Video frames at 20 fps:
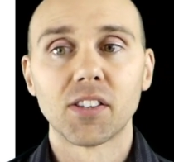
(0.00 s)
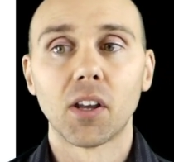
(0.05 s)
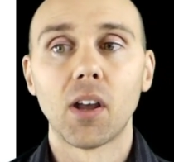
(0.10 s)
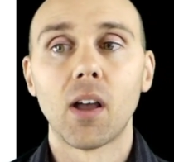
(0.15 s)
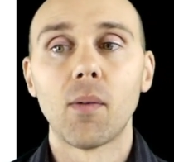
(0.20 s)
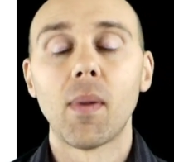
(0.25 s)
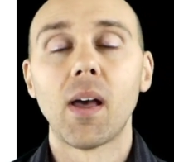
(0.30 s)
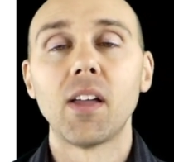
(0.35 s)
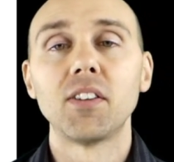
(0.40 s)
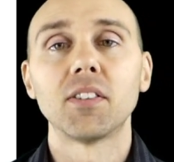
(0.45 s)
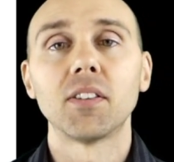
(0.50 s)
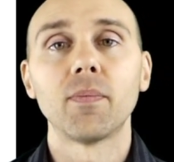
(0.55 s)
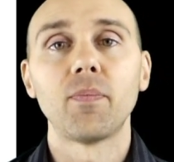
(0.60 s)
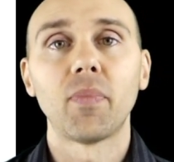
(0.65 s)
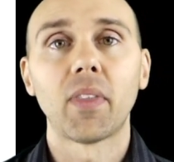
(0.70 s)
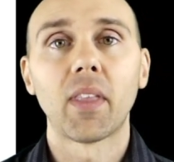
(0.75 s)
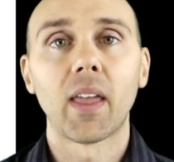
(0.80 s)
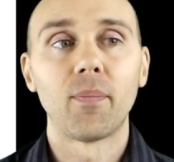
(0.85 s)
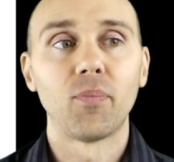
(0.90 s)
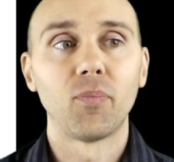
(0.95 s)
So
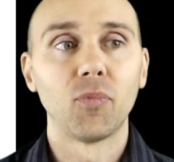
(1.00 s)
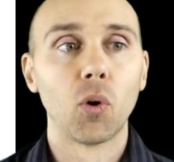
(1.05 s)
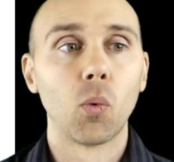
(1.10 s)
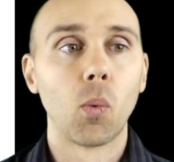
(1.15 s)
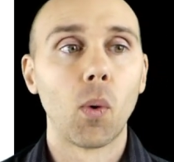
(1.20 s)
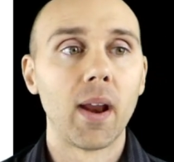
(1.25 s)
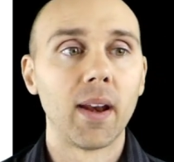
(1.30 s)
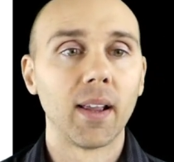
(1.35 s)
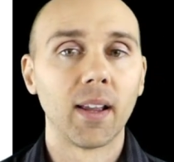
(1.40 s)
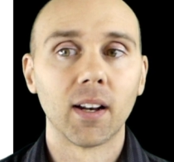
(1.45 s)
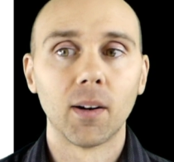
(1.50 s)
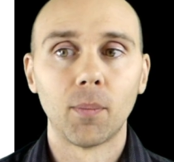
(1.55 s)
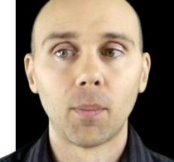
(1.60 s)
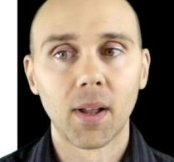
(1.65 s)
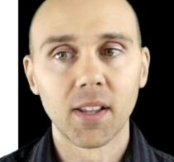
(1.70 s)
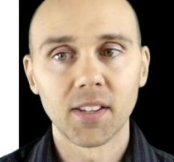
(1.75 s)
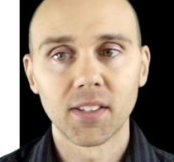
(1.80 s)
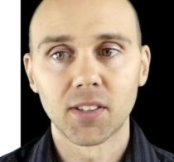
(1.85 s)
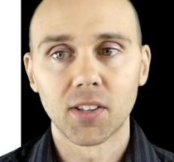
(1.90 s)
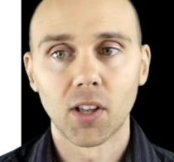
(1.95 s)
imagine that you're waiting at a
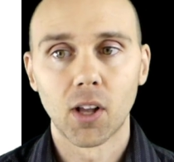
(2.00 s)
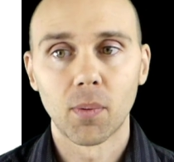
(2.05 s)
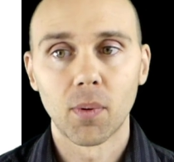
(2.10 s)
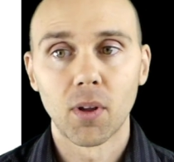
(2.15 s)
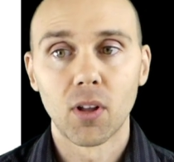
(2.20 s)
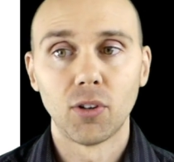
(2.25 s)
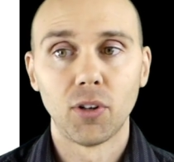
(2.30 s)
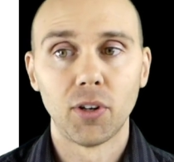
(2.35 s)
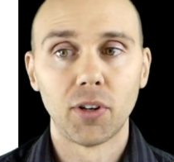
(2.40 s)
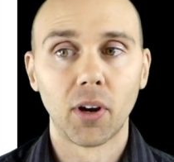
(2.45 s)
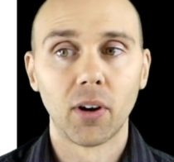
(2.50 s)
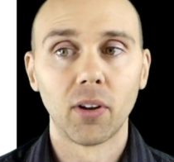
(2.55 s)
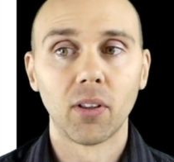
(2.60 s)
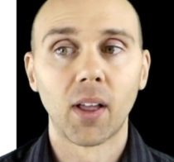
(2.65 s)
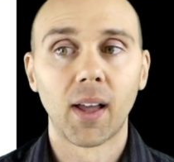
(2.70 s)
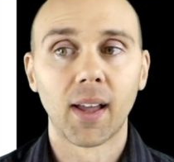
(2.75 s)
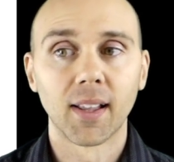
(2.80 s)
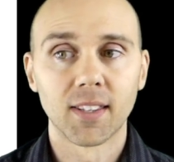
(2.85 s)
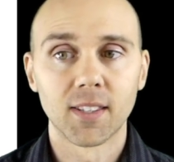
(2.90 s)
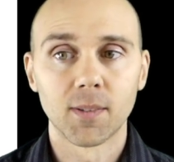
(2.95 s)
bus stop, you
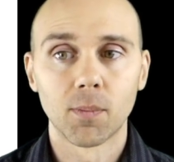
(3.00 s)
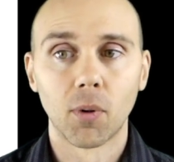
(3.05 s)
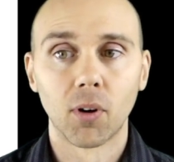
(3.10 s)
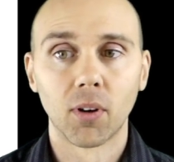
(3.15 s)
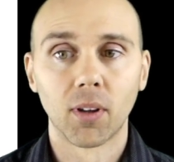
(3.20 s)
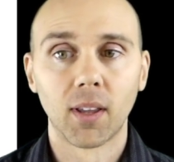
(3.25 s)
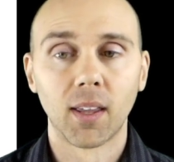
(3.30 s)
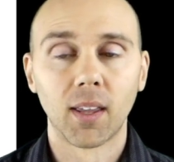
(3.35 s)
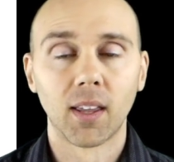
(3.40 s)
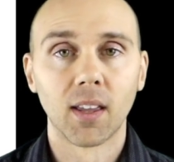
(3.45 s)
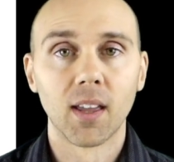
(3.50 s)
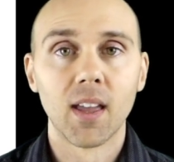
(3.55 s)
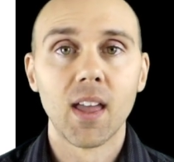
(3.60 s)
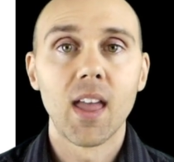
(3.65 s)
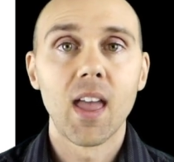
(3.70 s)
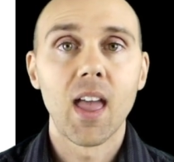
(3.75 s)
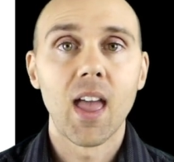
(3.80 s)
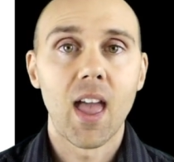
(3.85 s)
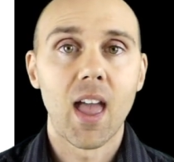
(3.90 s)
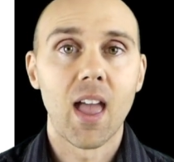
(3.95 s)
don't like smoking,
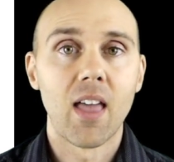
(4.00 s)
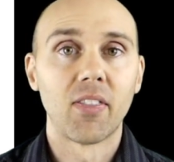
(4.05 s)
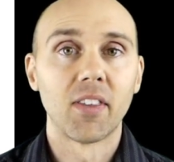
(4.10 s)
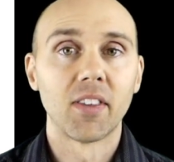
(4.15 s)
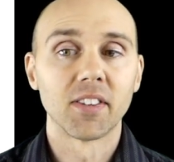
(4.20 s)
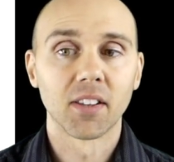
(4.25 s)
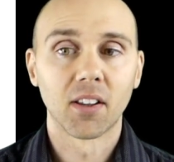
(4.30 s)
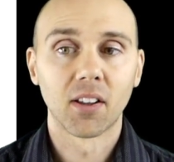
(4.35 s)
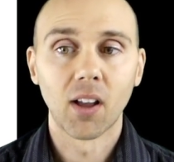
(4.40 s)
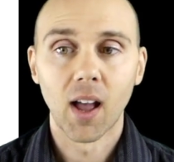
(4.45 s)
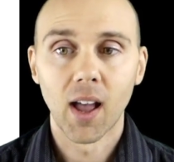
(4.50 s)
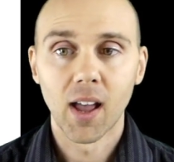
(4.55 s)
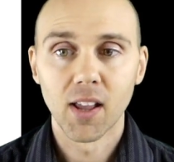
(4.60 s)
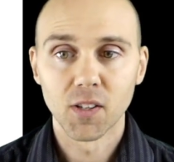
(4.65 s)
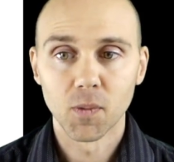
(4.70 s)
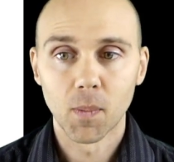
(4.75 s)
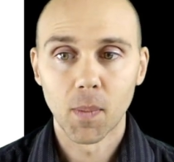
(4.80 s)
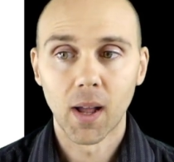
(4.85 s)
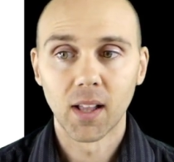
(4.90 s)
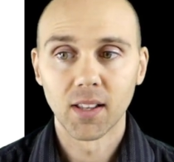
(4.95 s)
and there's a
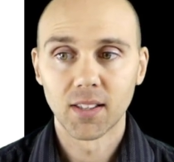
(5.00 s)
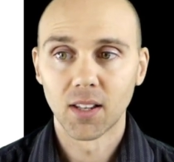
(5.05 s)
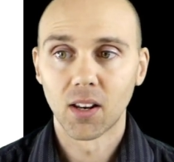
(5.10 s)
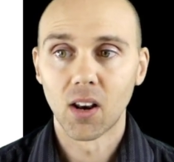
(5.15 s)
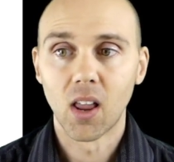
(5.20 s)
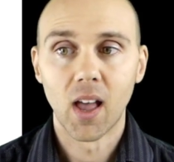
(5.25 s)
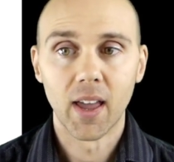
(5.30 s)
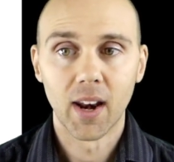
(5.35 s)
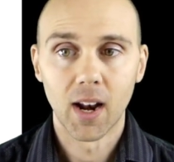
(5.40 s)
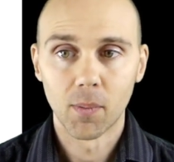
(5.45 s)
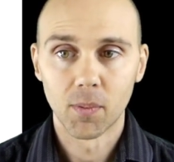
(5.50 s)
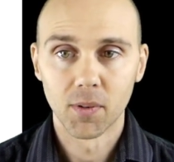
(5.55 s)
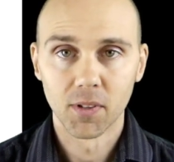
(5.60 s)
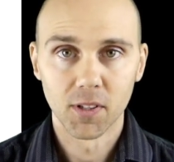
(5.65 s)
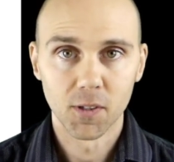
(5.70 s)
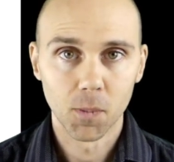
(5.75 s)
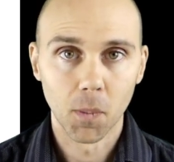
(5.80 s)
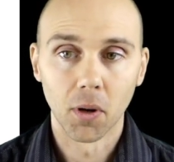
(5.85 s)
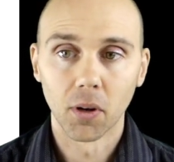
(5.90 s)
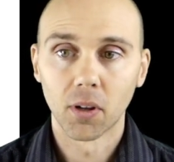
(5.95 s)
guy who's about to light up
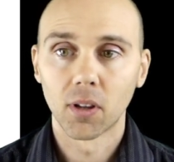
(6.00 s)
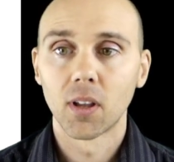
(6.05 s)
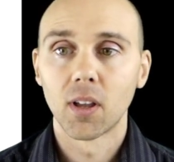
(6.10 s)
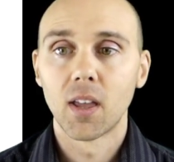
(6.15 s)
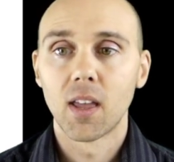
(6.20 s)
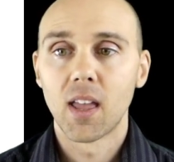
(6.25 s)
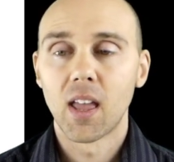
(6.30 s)
and smoke.